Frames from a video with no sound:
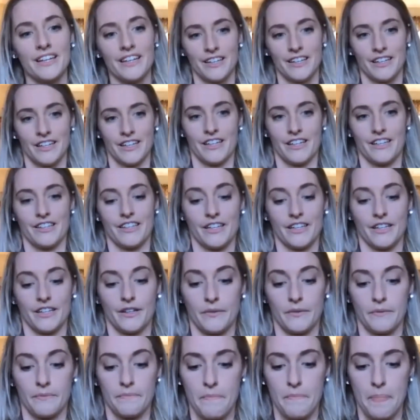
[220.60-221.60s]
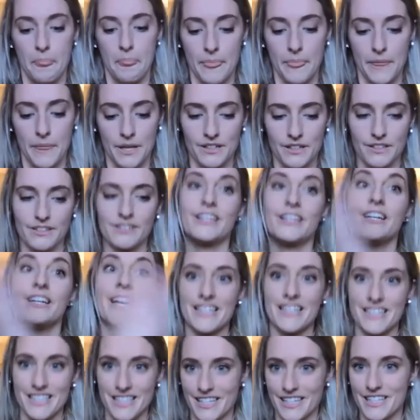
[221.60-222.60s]
And then,
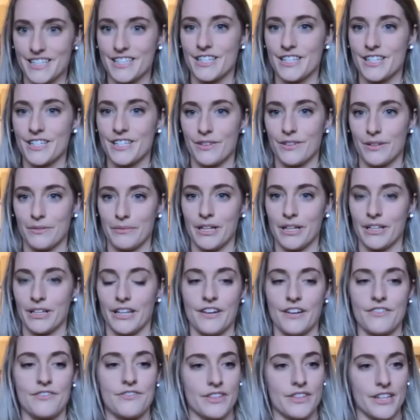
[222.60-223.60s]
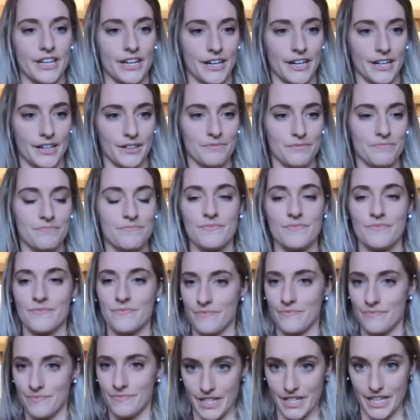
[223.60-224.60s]
as I continue on my life there,
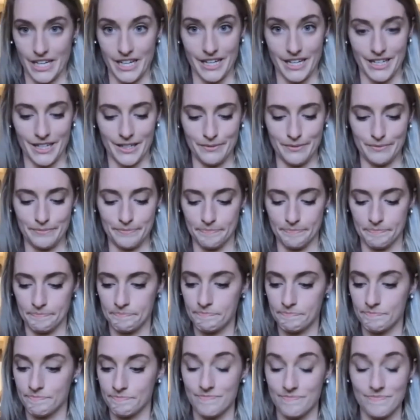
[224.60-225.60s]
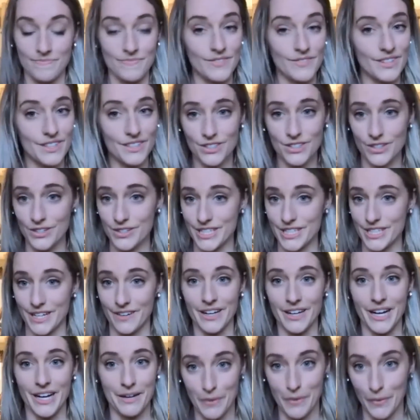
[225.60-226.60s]
um, turns out
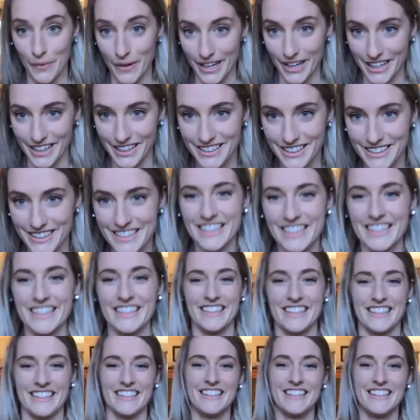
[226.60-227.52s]
I'm okay.